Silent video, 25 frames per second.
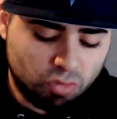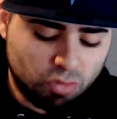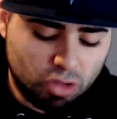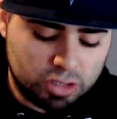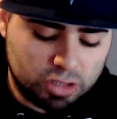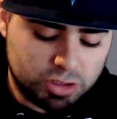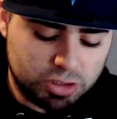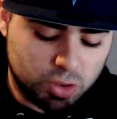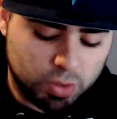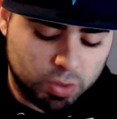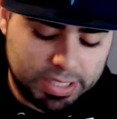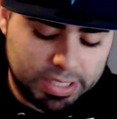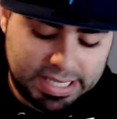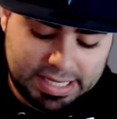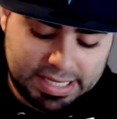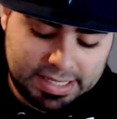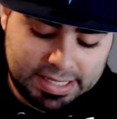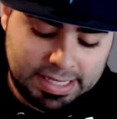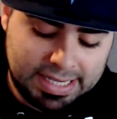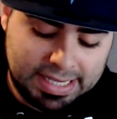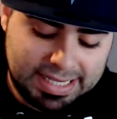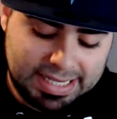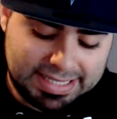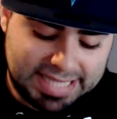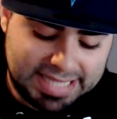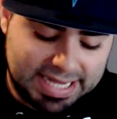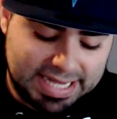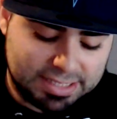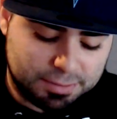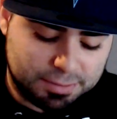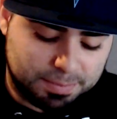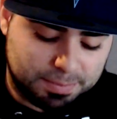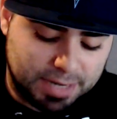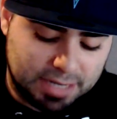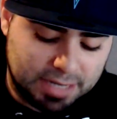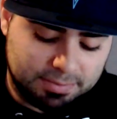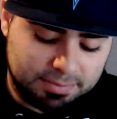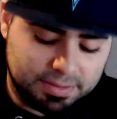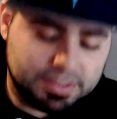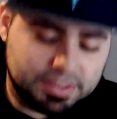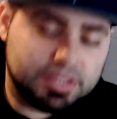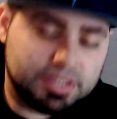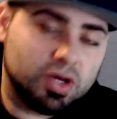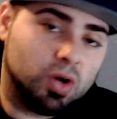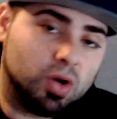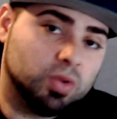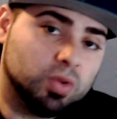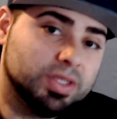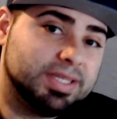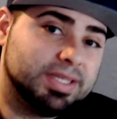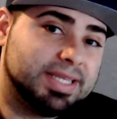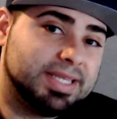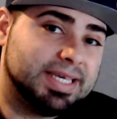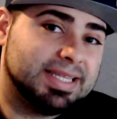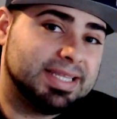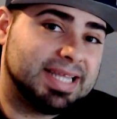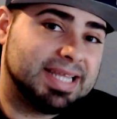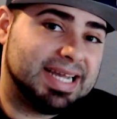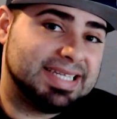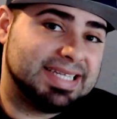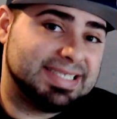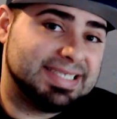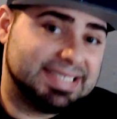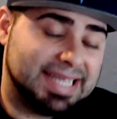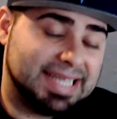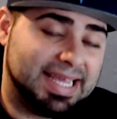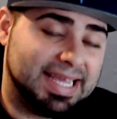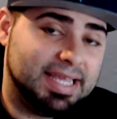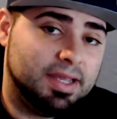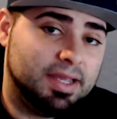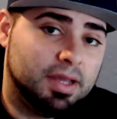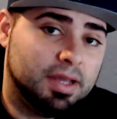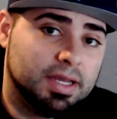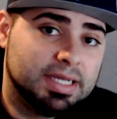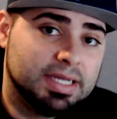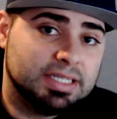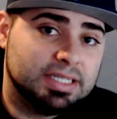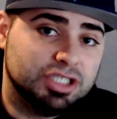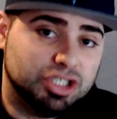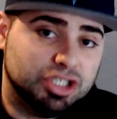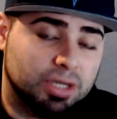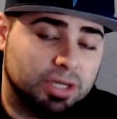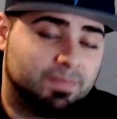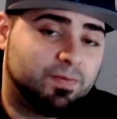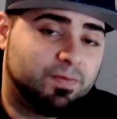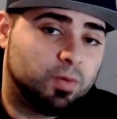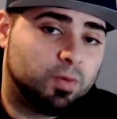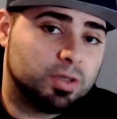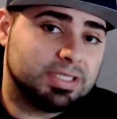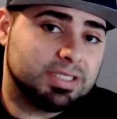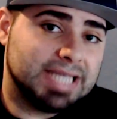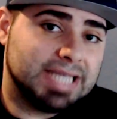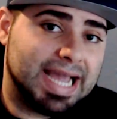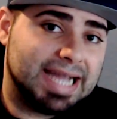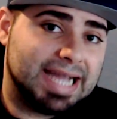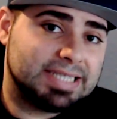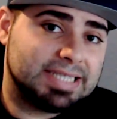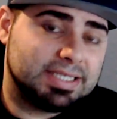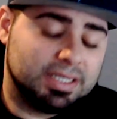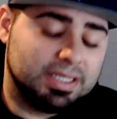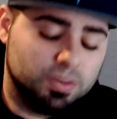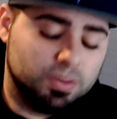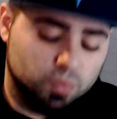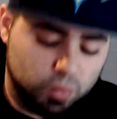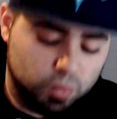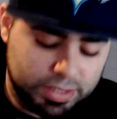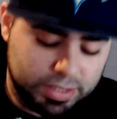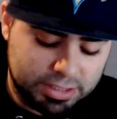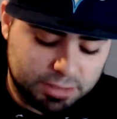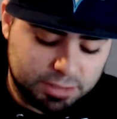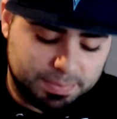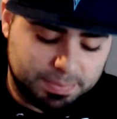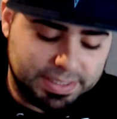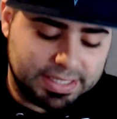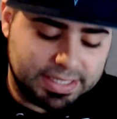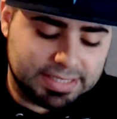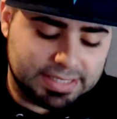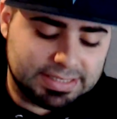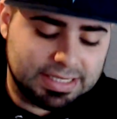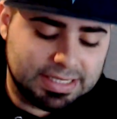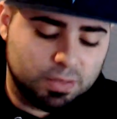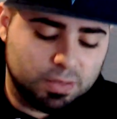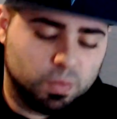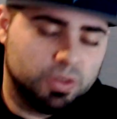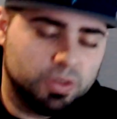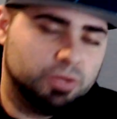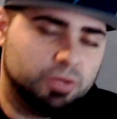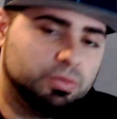So again, that is probably the only thing that I say Jump Force actually wins because then when you